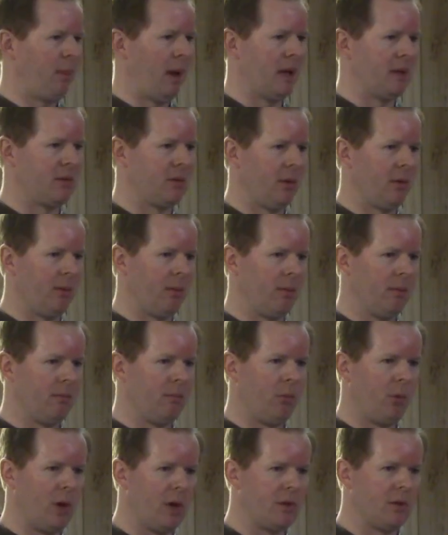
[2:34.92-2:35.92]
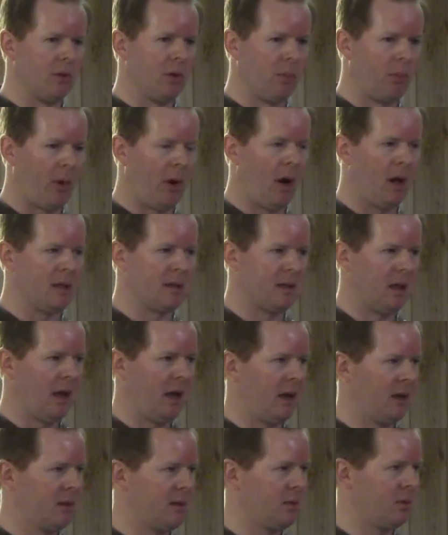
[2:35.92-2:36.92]
based on the regional
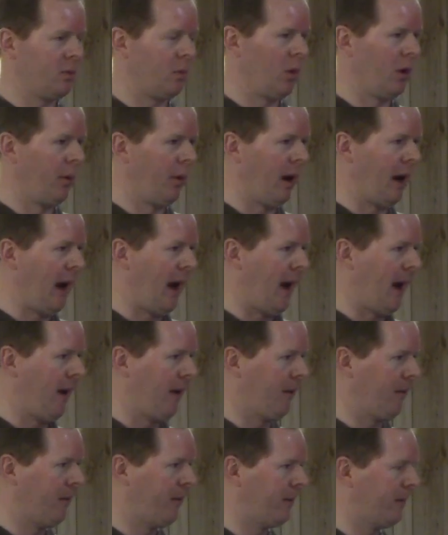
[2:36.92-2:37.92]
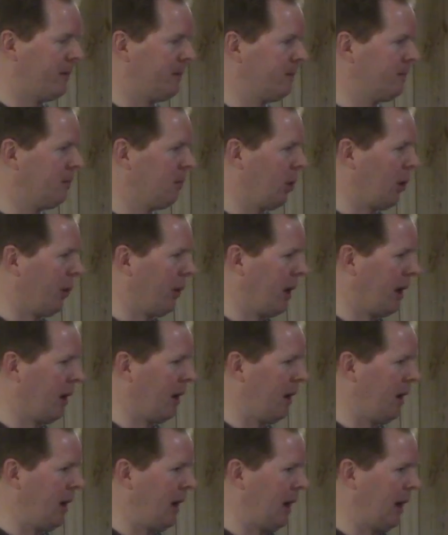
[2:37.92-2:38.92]
process. What do we have? What are we
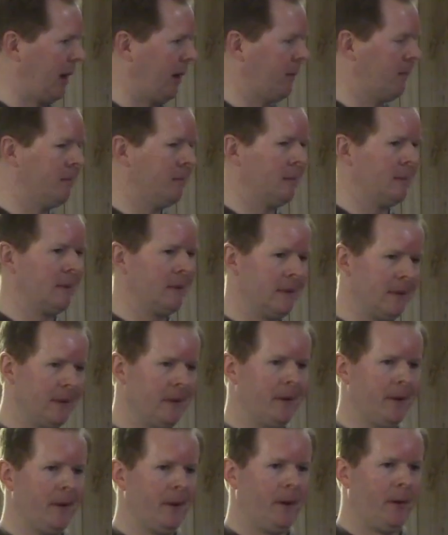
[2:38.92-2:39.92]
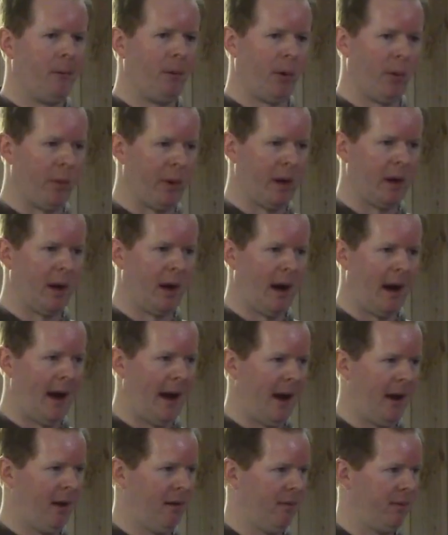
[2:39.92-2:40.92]
going to need? What are we going to
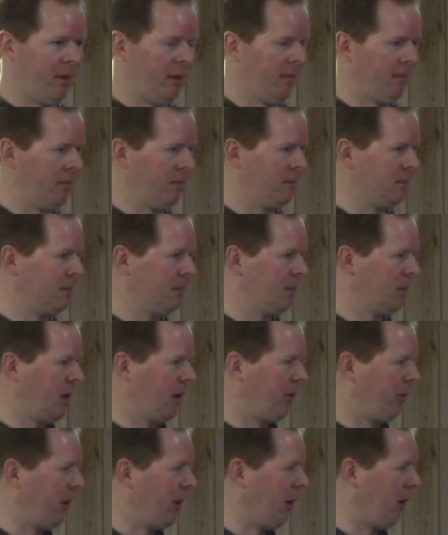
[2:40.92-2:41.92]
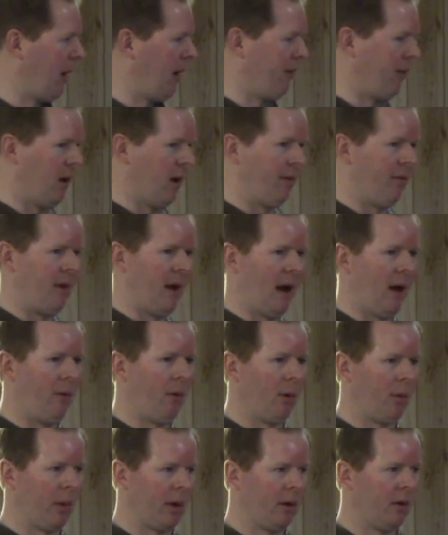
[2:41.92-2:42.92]
have? And if we don't have enough now,
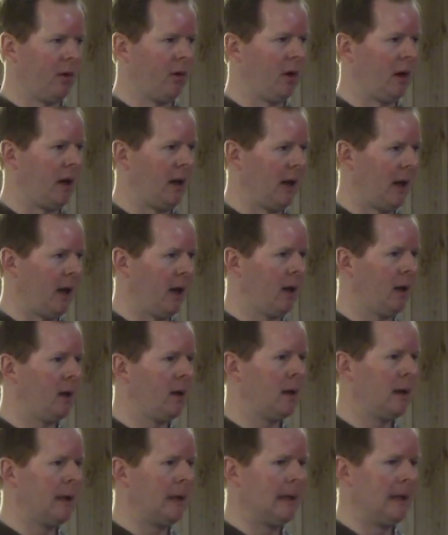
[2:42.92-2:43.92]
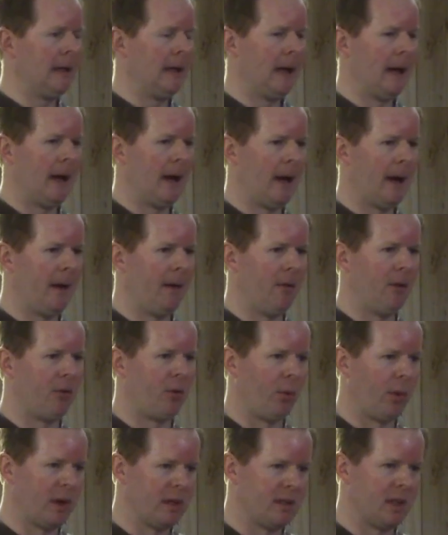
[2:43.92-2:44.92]
what are we going to do to get it? Uh, the
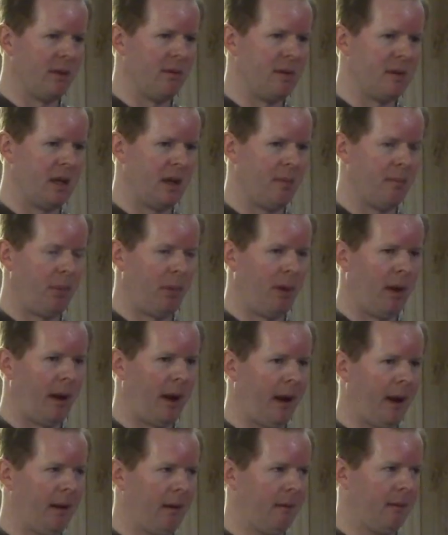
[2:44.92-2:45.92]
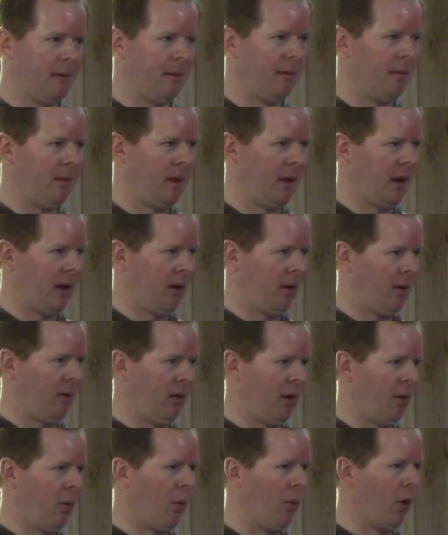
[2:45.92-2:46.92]
twenty seventeen plan, the,
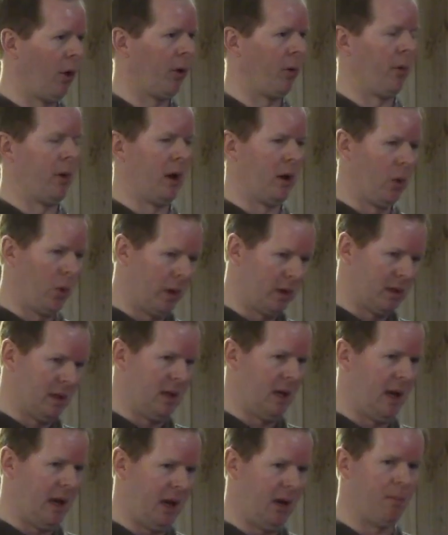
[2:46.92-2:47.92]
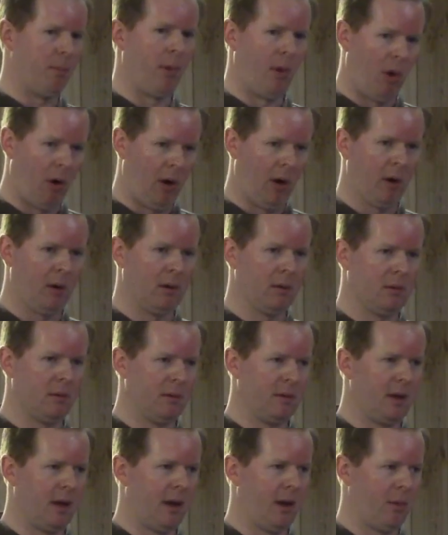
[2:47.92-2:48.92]
the what are we going to need part
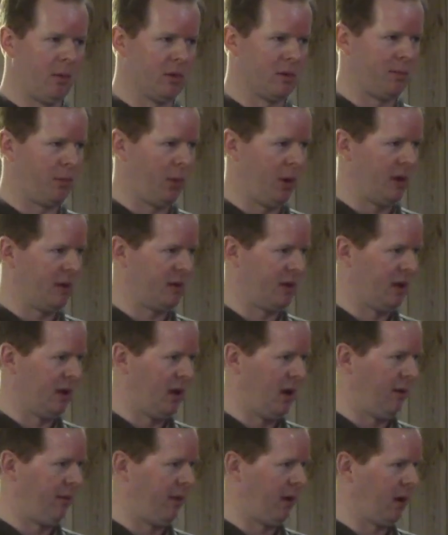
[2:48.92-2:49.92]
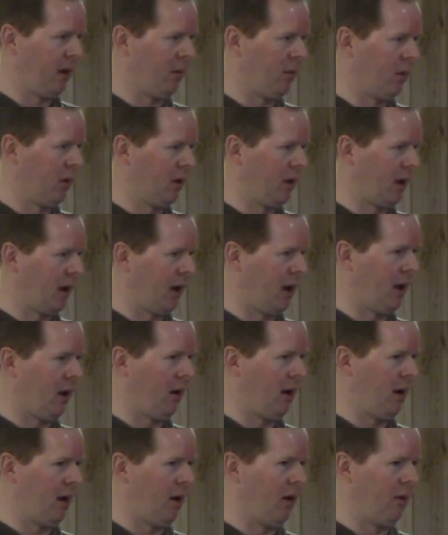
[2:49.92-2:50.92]
uh, was pretty significant. We're looking
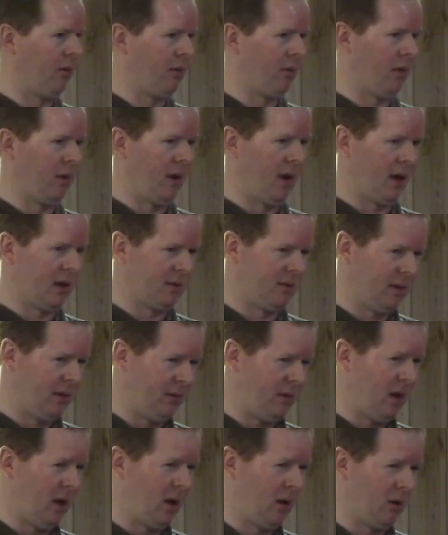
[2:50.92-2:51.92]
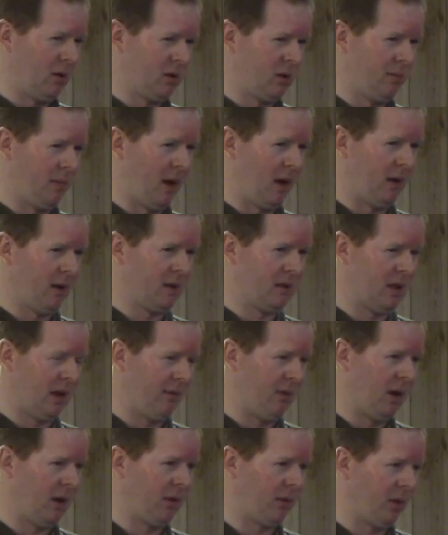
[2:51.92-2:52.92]
at, over the next fifty years, about a
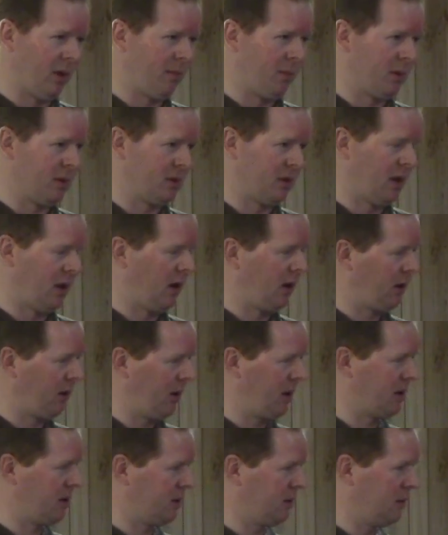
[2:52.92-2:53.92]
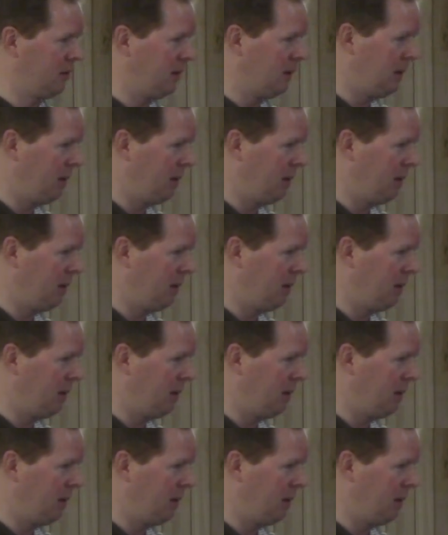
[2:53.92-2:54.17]
seventy-three percent increase